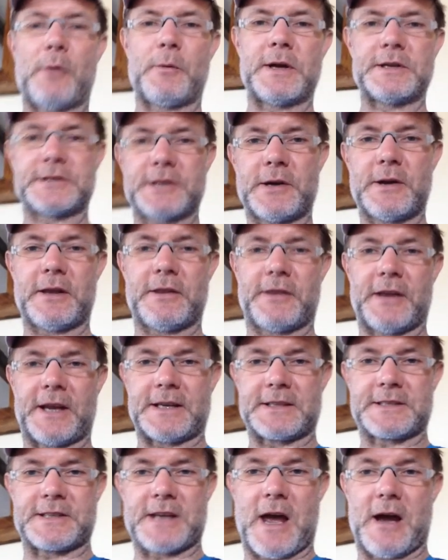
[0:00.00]
we're doing
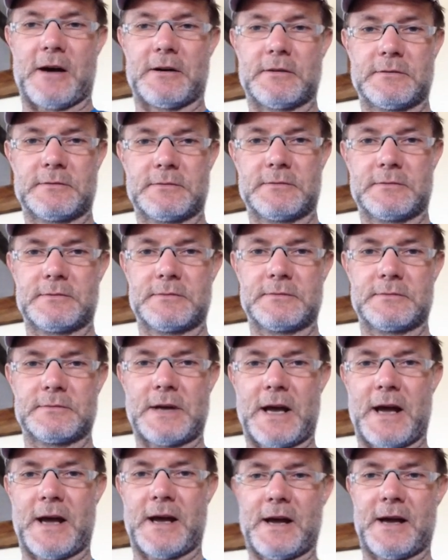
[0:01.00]
things now,
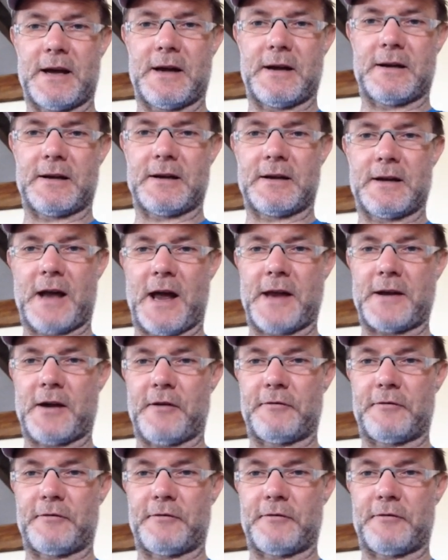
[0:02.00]
and